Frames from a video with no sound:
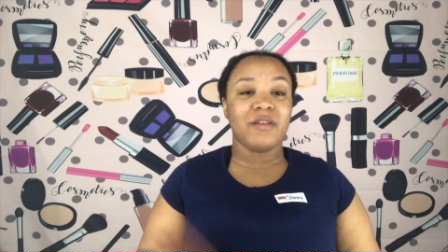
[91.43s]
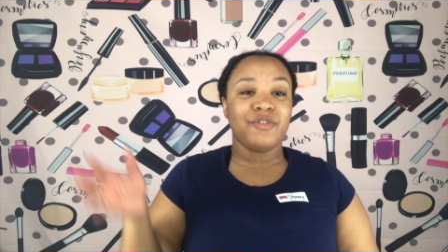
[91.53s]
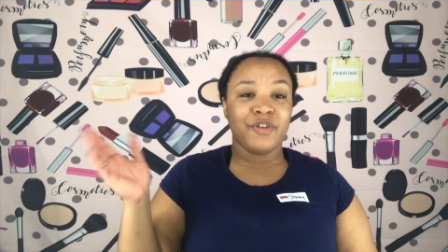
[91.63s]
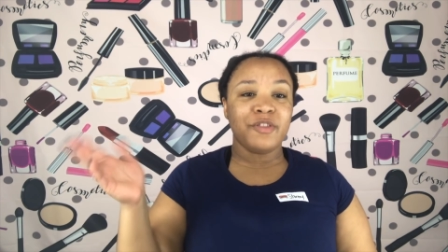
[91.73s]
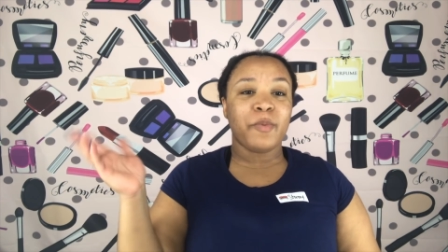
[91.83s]

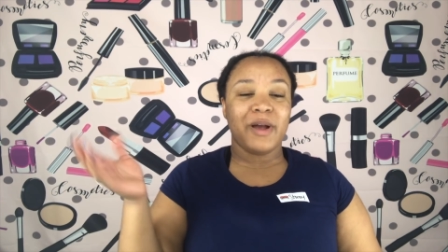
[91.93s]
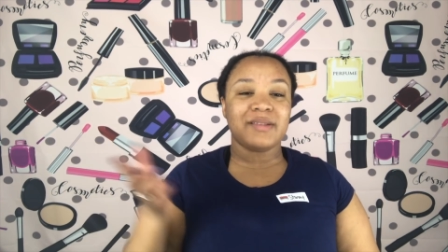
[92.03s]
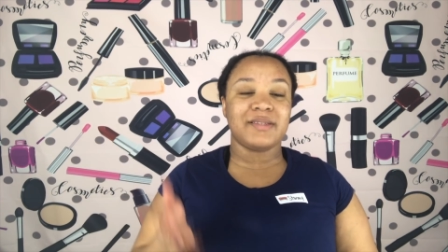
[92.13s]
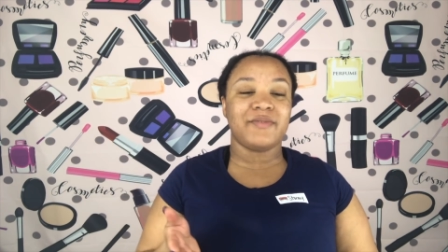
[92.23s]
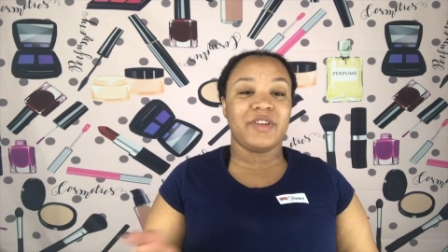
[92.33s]
during the
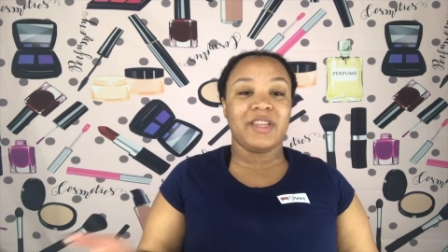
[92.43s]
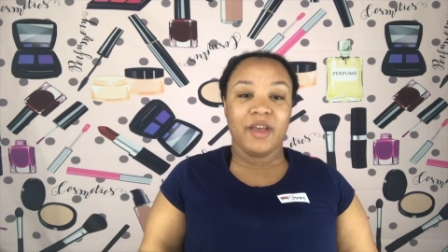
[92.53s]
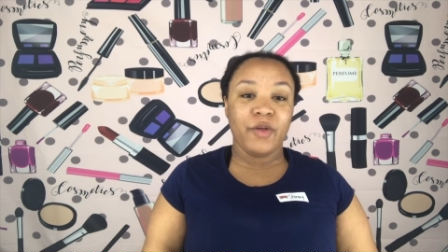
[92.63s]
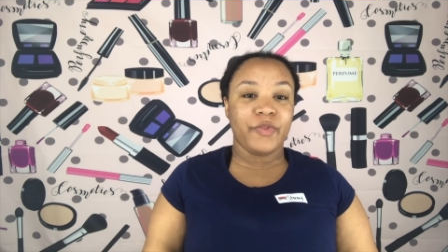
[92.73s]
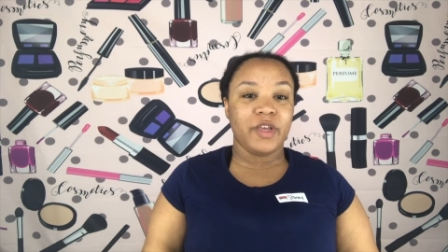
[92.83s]
process of getting
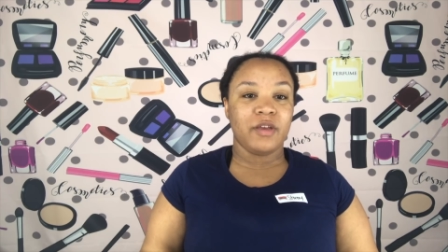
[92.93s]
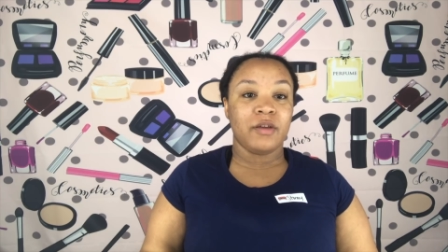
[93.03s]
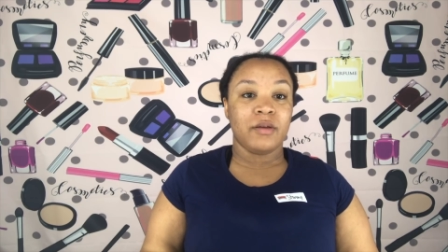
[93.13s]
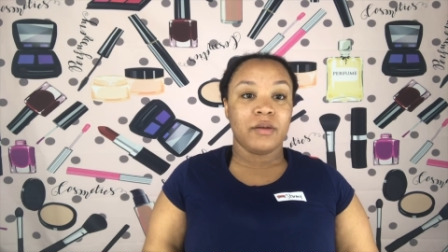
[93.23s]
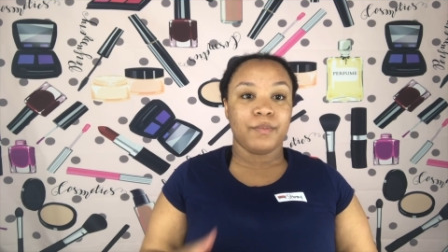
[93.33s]
healthy,
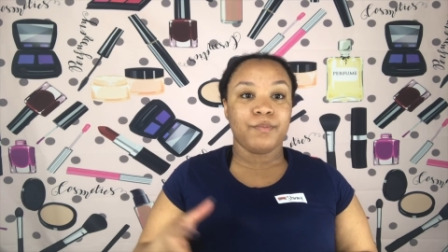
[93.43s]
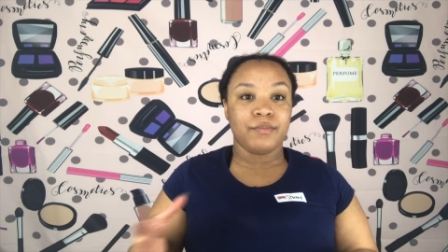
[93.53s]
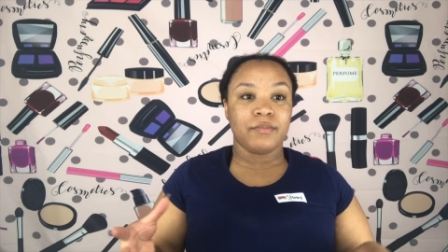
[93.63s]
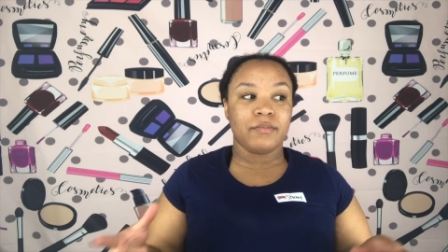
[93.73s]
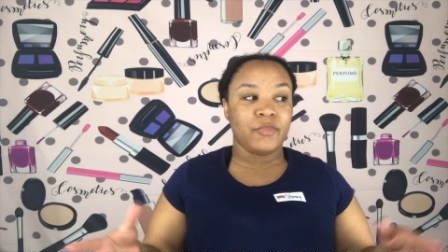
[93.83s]

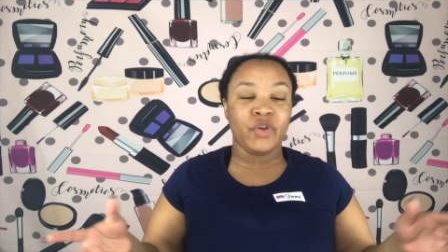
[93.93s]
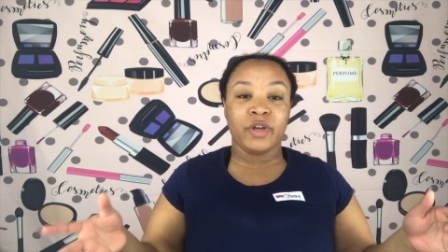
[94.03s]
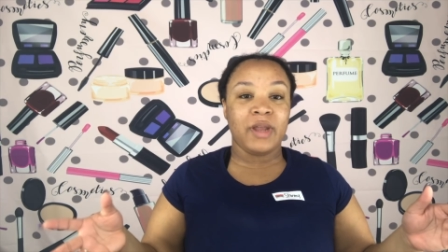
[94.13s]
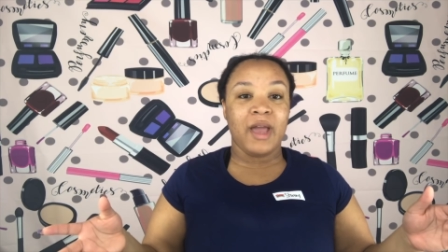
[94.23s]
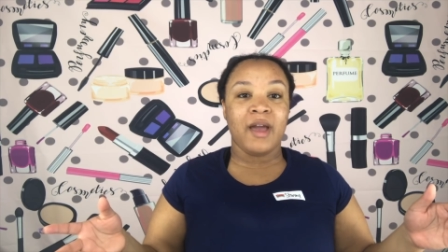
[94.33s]
you're
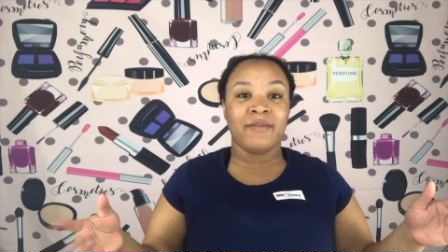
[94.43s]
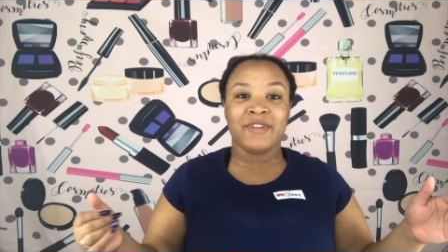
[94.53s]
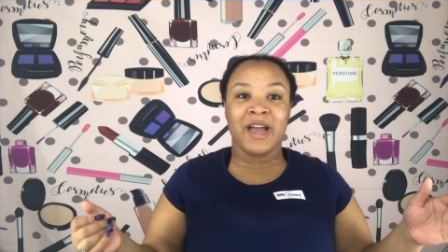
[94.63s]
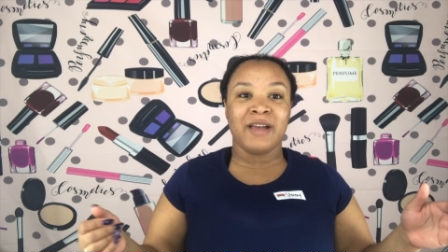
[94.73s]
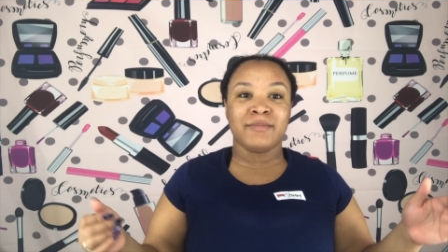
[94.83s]
going to have
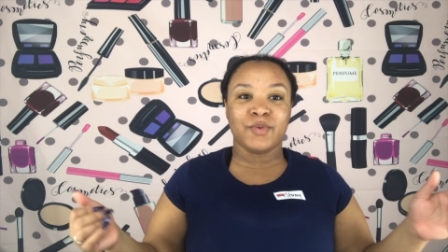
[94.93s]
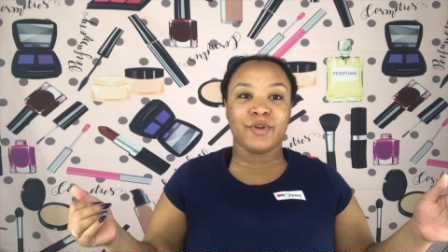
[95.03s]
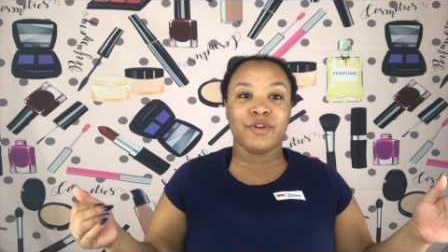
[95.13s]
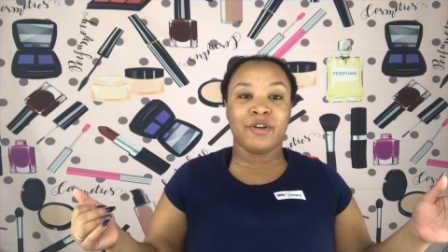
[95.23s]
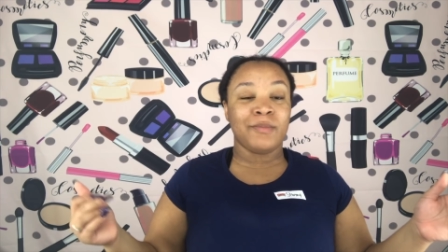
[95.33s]
times where
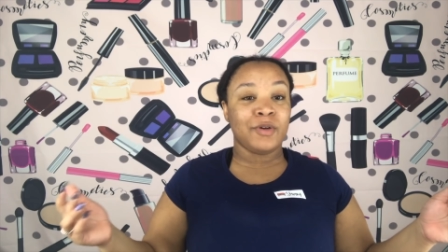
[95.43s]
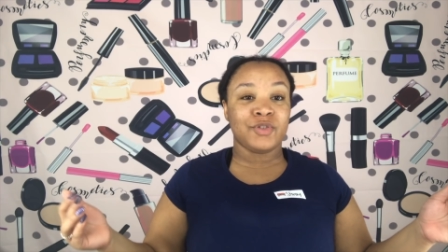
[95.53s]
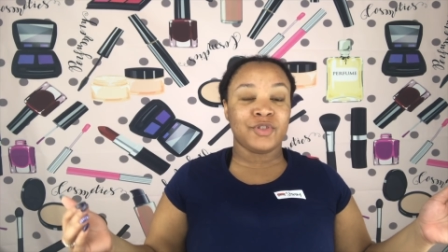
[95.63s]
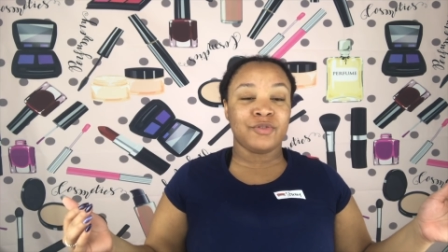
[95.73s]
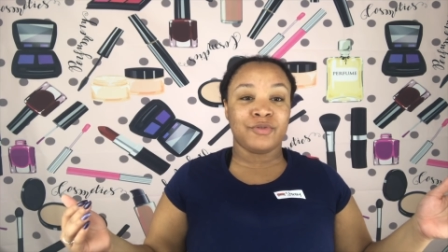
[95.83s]
your
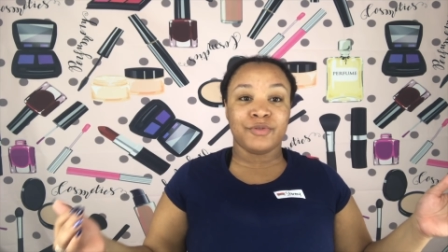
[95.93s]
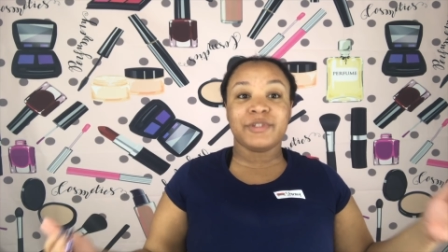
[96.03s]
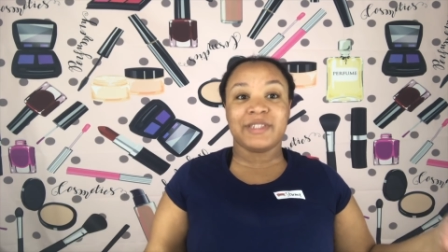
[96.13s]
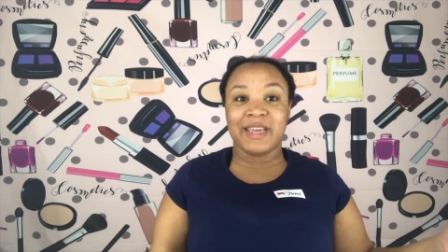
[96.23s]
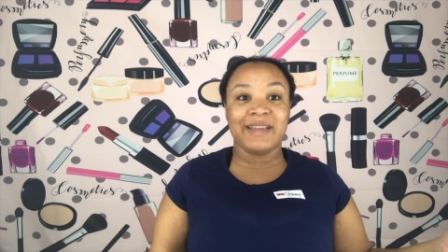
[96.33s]
emotional
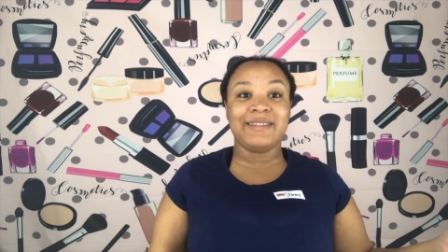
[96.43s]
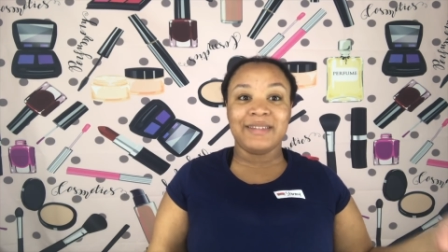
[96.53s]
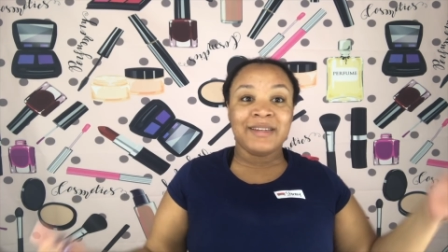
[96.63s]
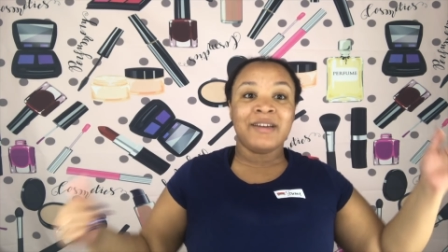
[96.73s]
state